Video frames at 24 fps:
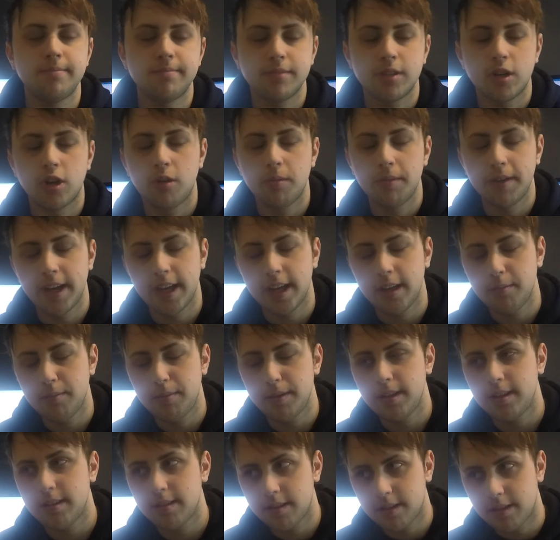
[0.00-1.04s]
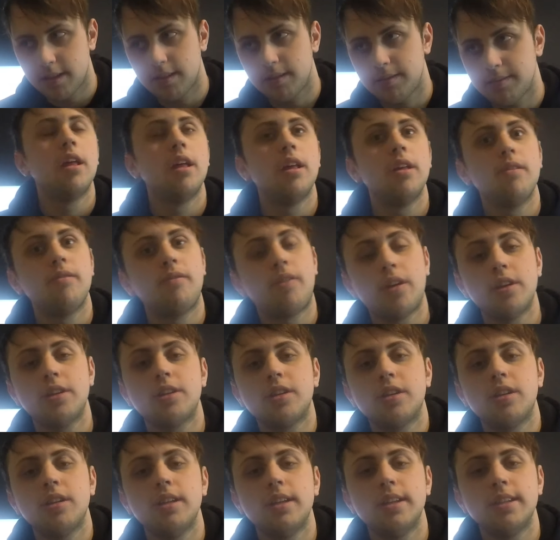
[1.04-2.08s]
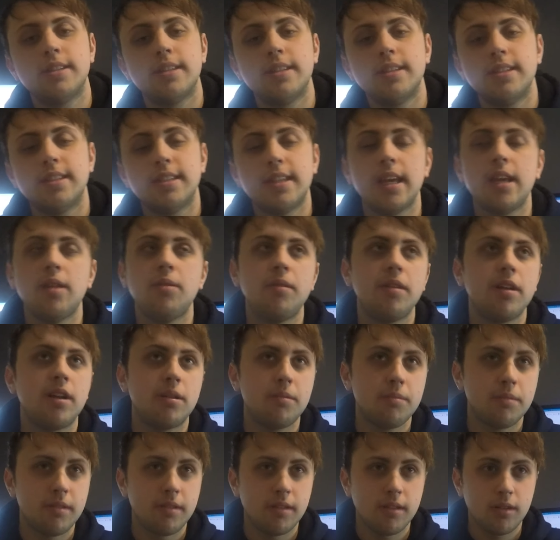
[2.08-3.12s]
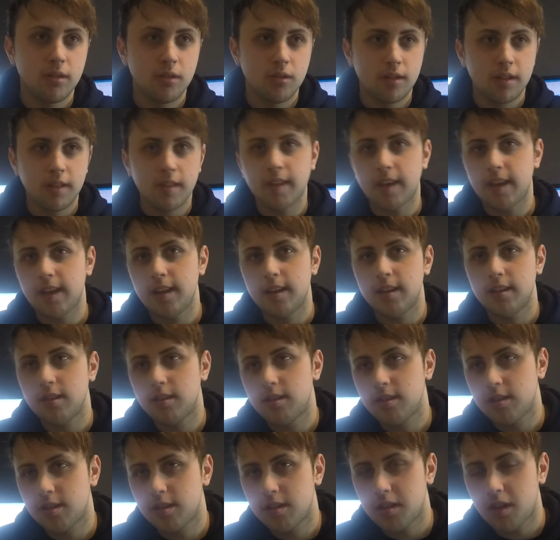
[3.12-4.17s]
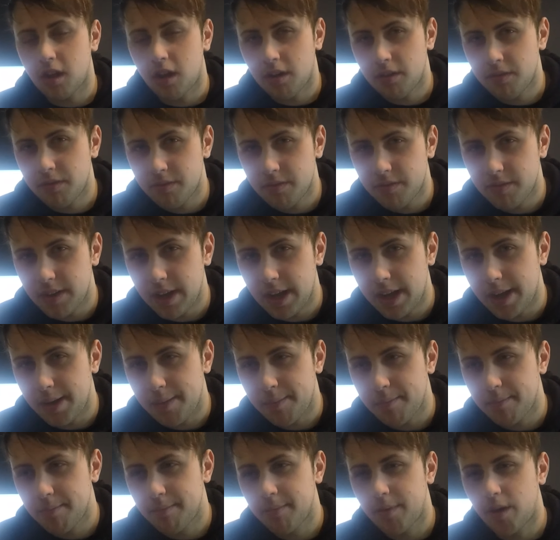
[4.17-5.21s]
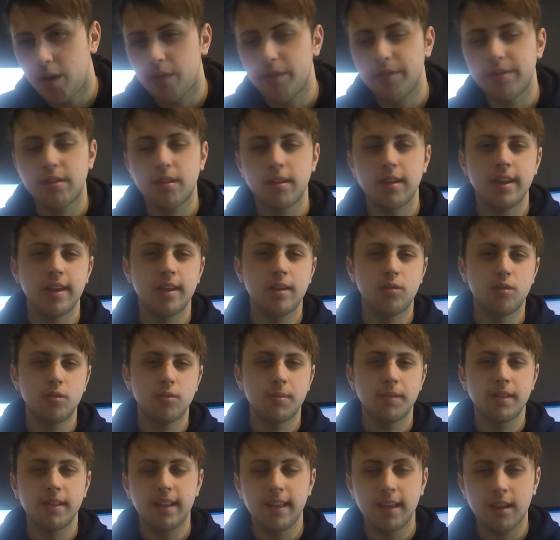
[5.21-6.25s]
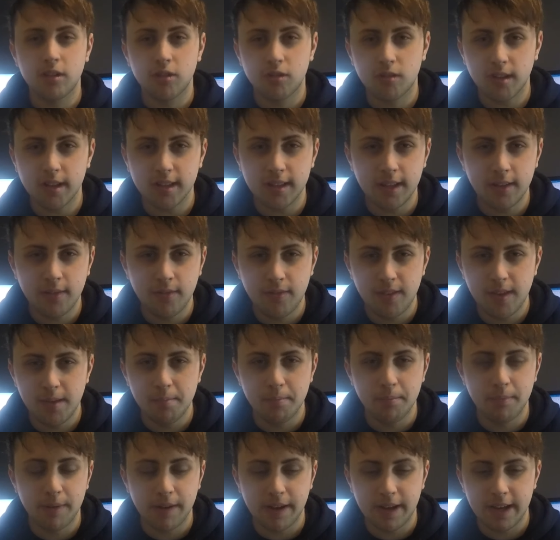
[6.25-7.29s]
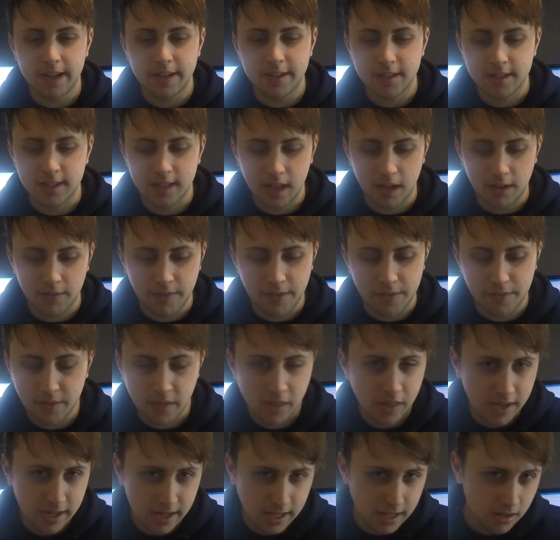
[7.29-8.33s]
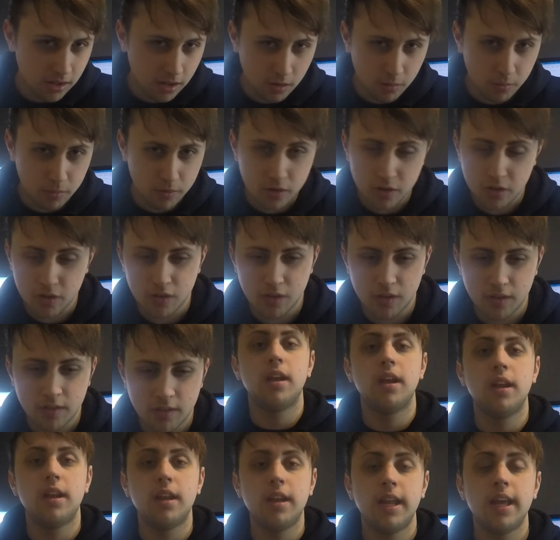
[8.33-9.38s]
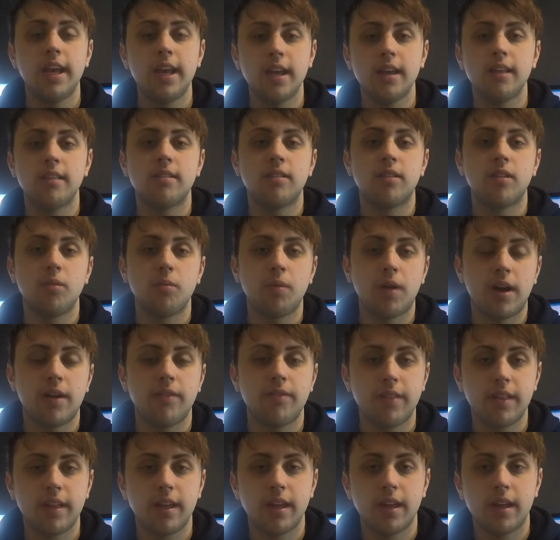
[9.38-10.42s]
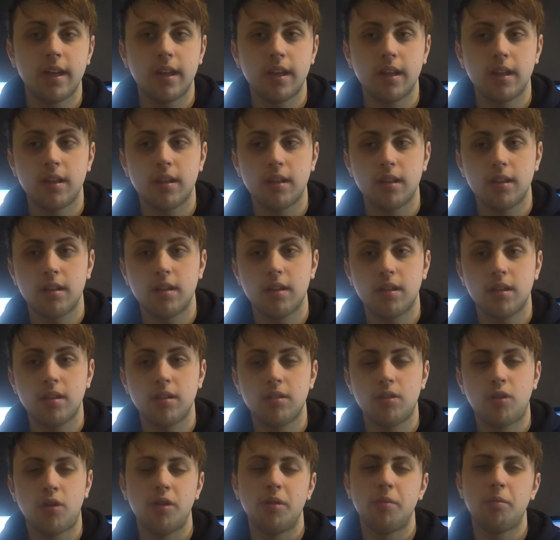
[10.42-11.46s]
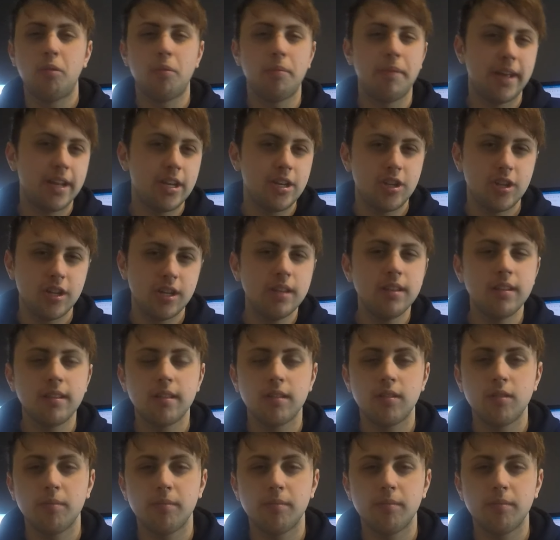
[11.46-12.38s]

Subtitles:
Call me a hype beast. Virgil is insane when it comes to designing stuff. Obviously it goes with the deconstructed theme, but I just love everything it does with shoes. Next we have the honourable mentions.